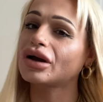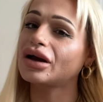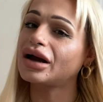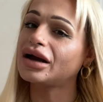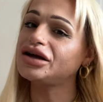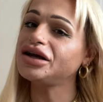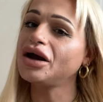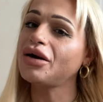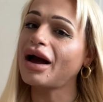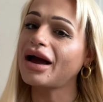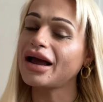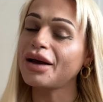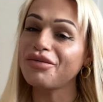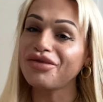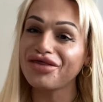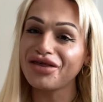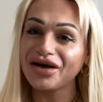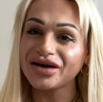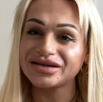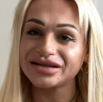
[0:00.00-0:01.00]
you know, I am
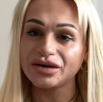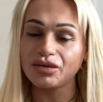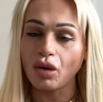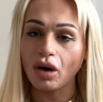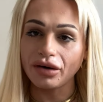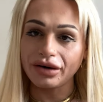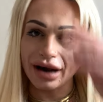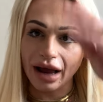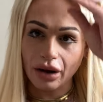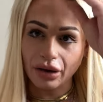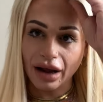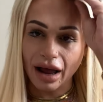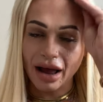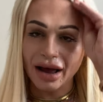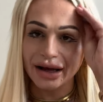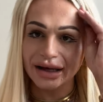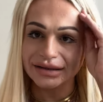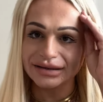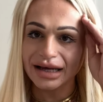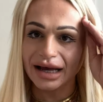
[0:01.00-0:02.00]
31 now,
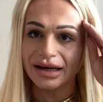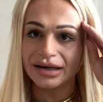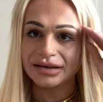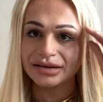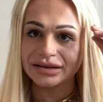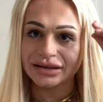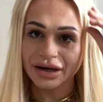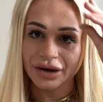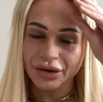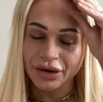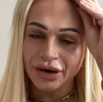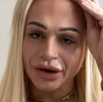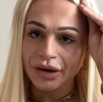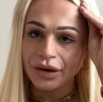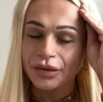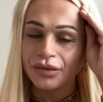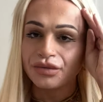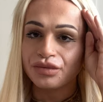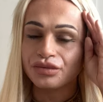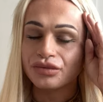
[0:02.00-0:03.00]
guys. And
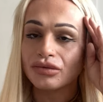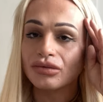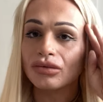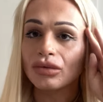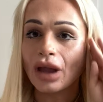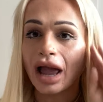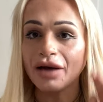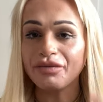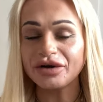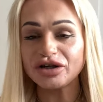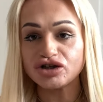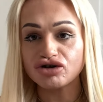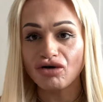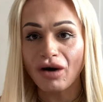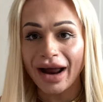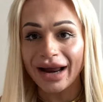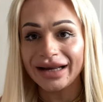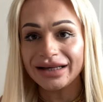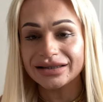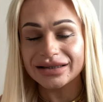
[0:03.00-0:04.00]
I've been
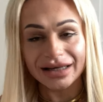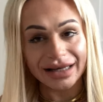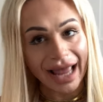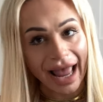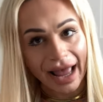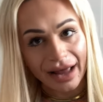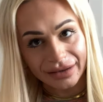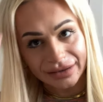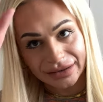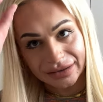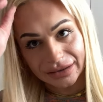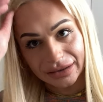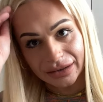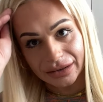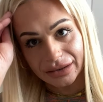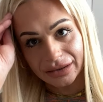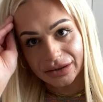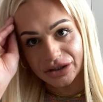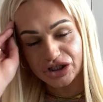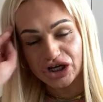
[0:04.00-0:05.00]
trying to get
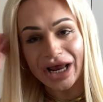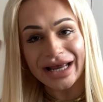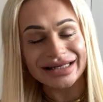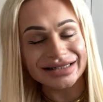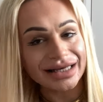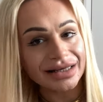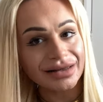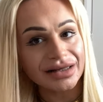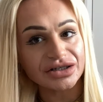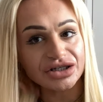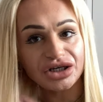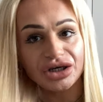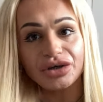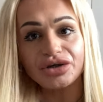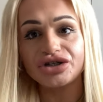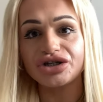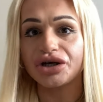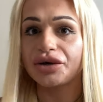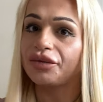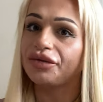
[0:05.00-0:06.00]
chasing this
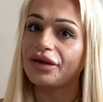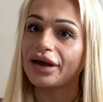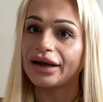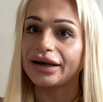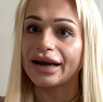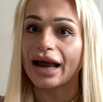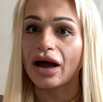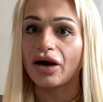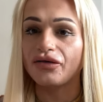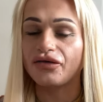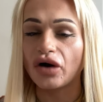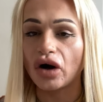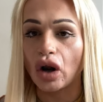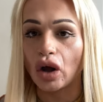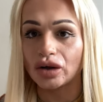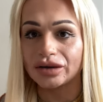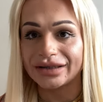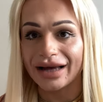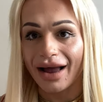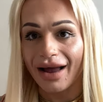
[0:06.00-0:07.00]
YouTube thing now for a
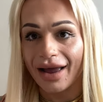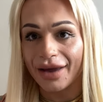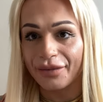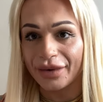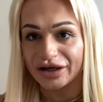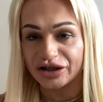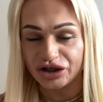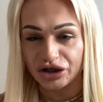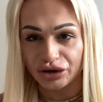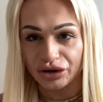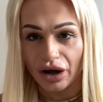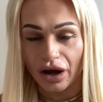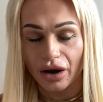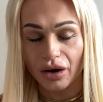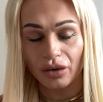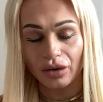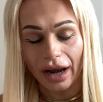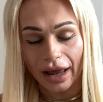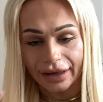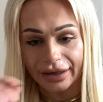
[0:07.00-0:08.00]
long time, as you
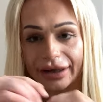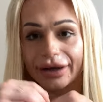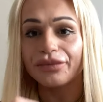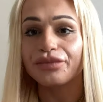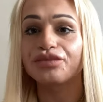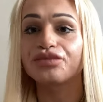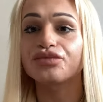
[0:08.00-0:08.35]
know. Like,